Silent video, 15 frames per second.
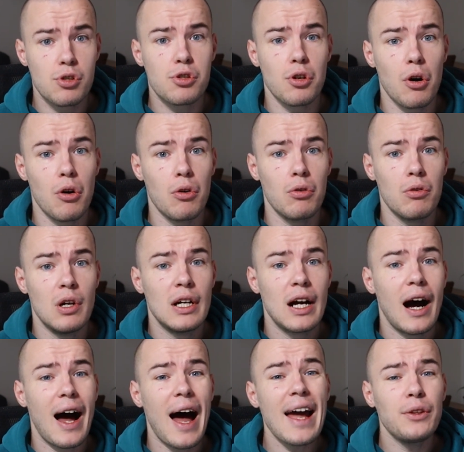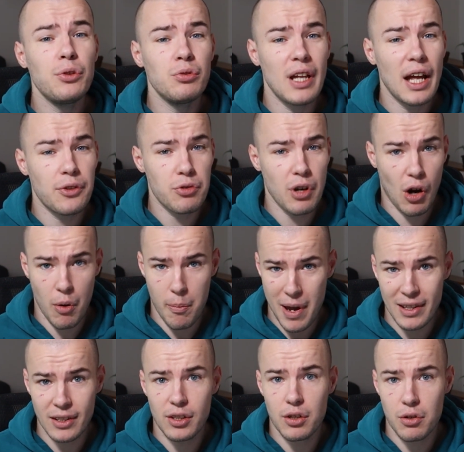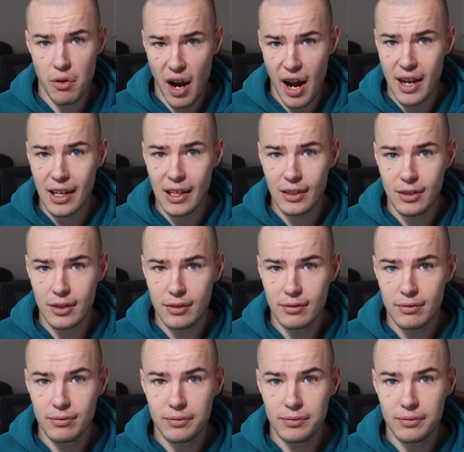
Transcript: So I do not recommend trying it.